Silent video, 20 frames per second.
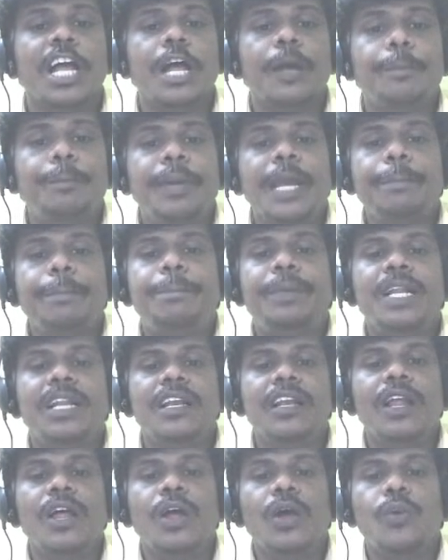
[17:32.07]
People
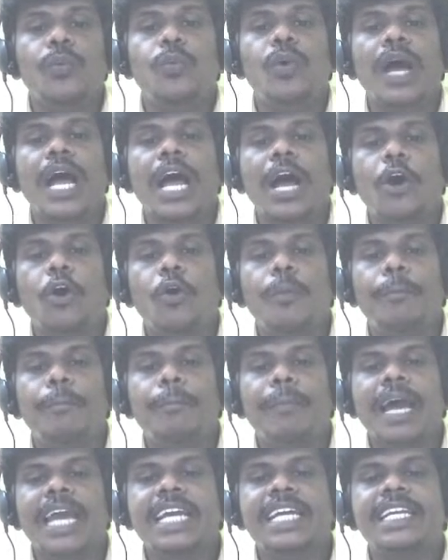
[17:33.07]
who have
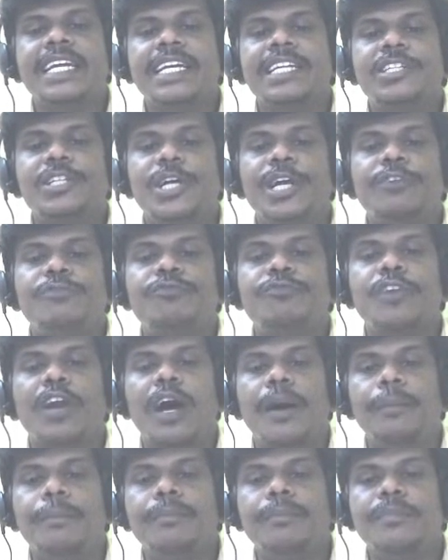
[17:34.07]
migrated
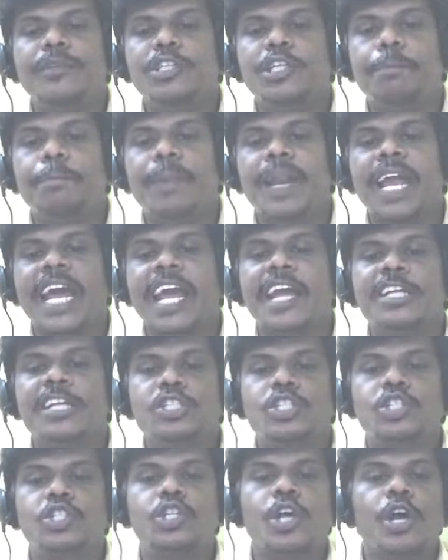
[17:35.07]
from the
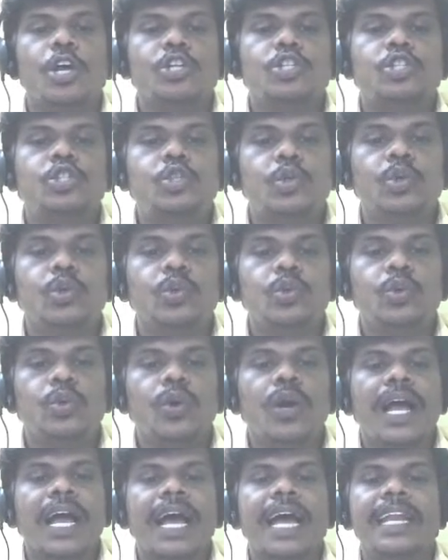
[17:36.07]
plains to
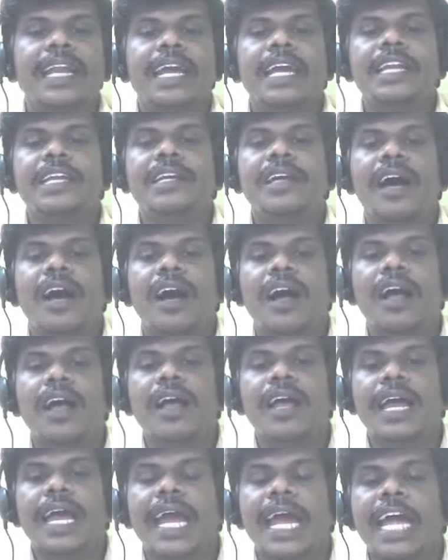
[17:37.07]
an area
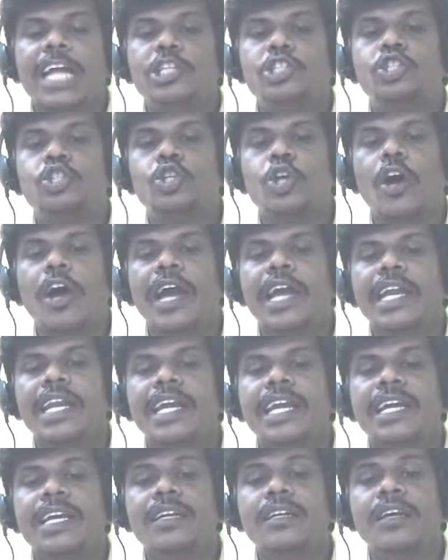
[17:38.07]

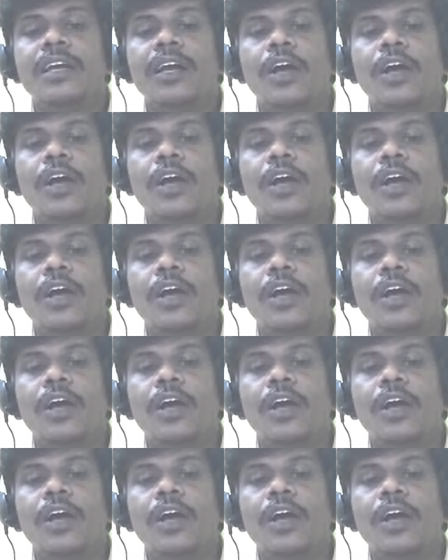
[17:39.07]
adjoining